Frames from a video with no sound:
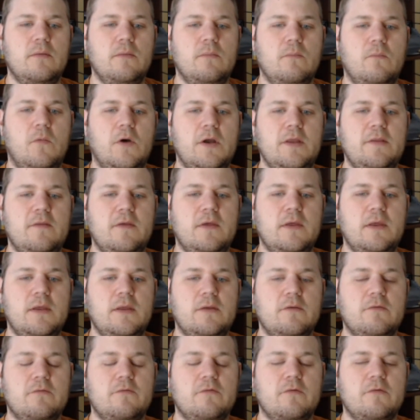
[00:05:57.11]
White's king
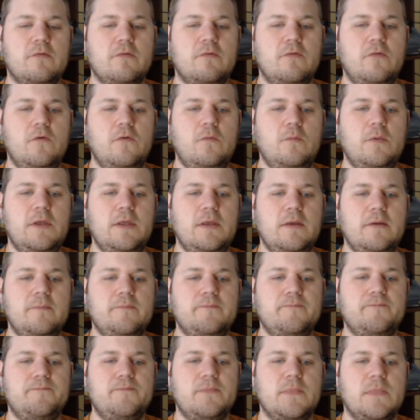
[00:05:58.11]
is just too weak,
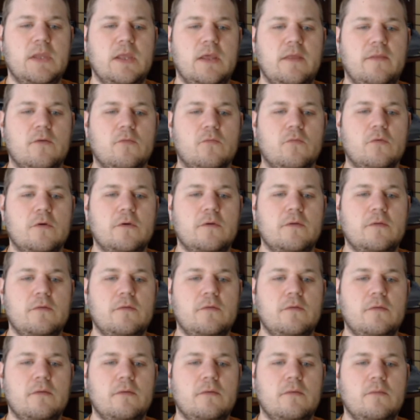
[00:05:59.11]
and
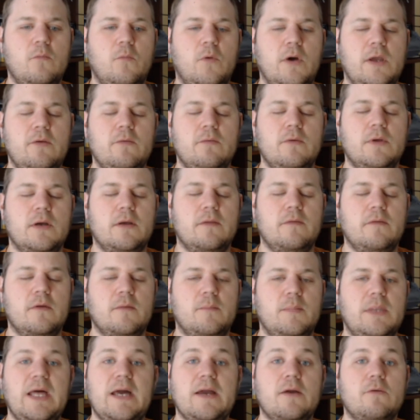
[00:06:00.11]
the
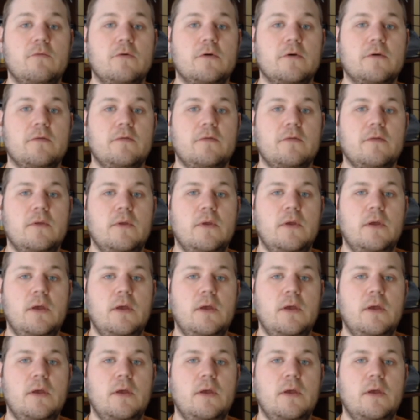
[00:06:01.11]
black rooks